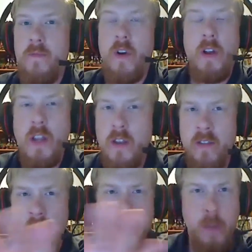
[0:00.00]
for any
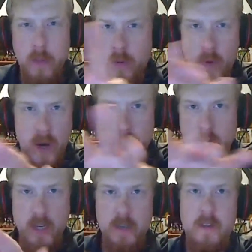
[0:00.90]
design people
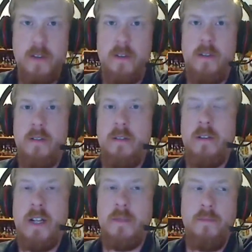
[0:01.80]
watching,
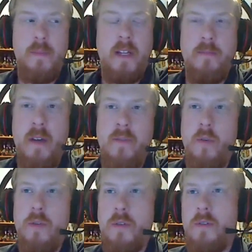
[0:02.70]
that's my vote.